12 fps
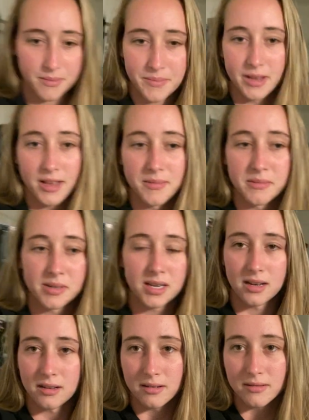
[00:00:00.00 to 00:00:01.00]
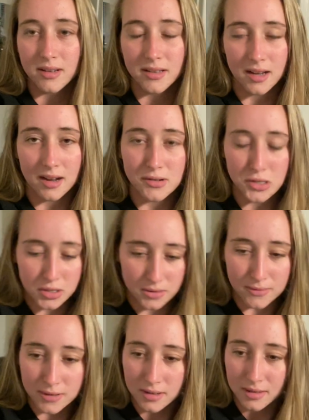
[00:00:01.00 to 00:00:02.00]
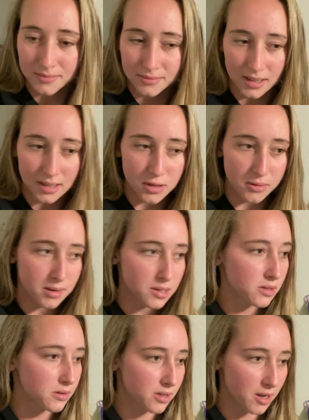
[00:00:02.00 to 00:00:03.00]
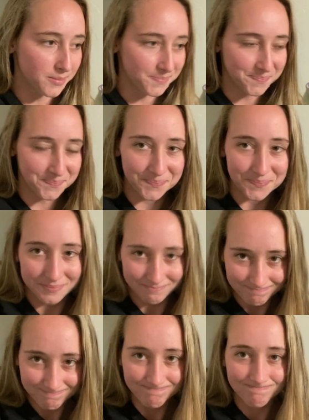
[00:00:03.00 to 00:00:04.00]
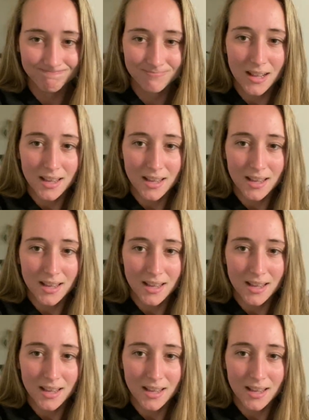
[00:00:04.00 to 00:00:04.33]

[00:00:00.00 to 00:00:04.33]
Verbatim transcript: became a potato on the couch for like 2 hours, so. That happens often.